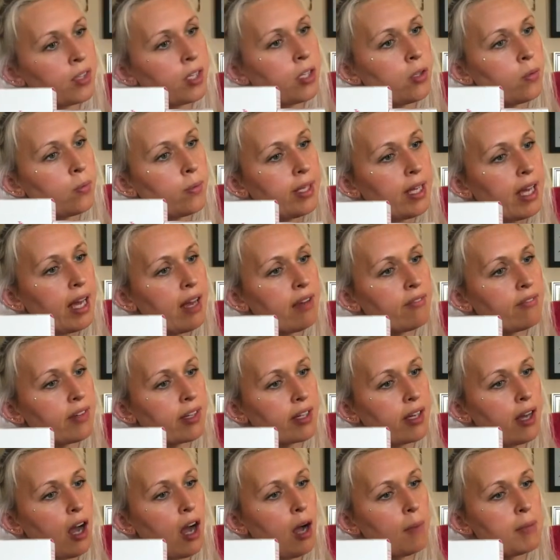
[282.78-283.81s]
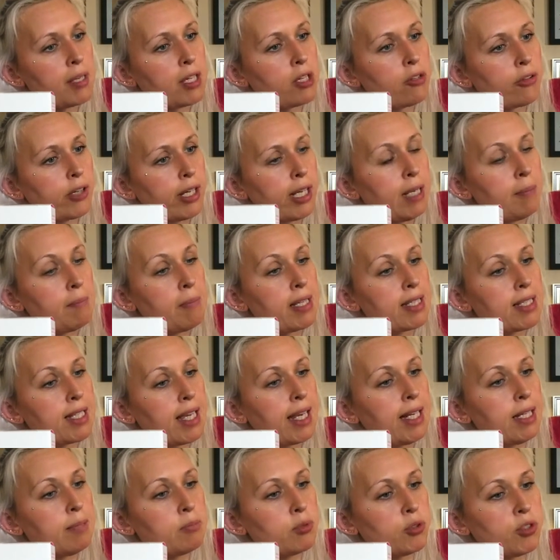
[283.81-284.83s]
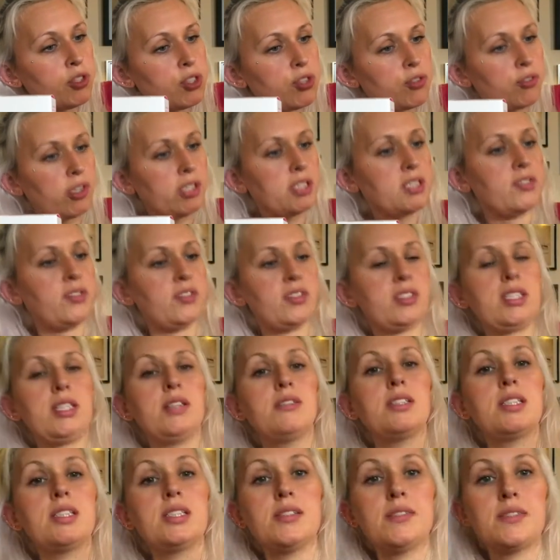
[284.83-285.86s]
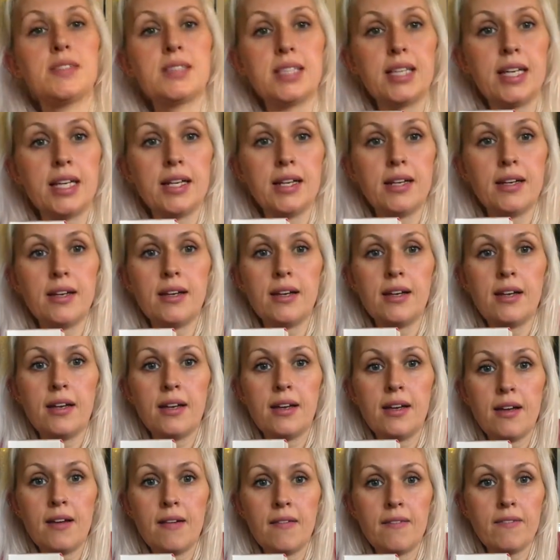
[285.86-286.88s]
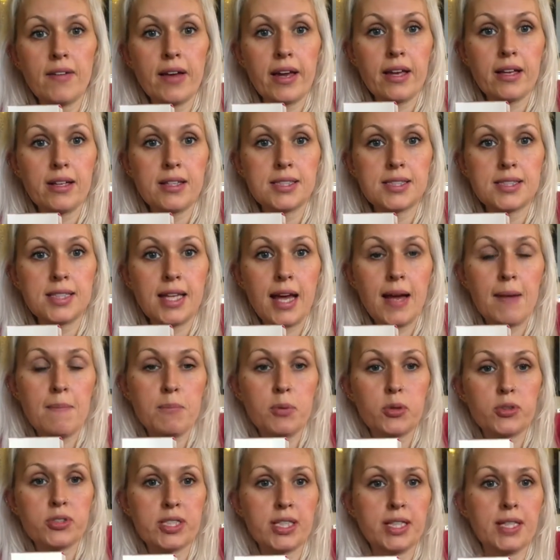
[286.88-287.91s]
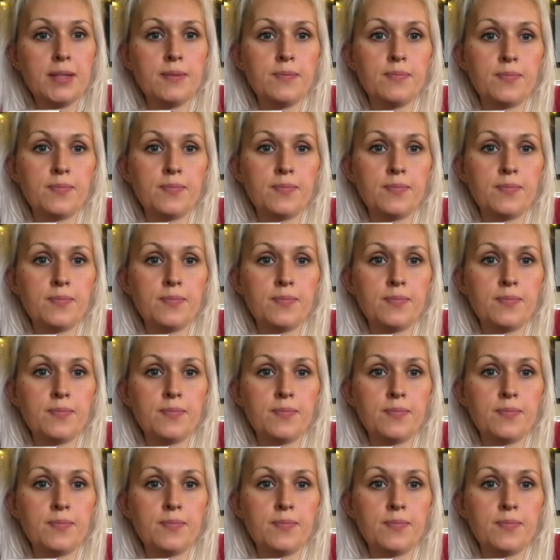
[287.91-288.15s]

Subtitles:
We have a calming cream, a daily moisturiser for sensitive skin, face and body.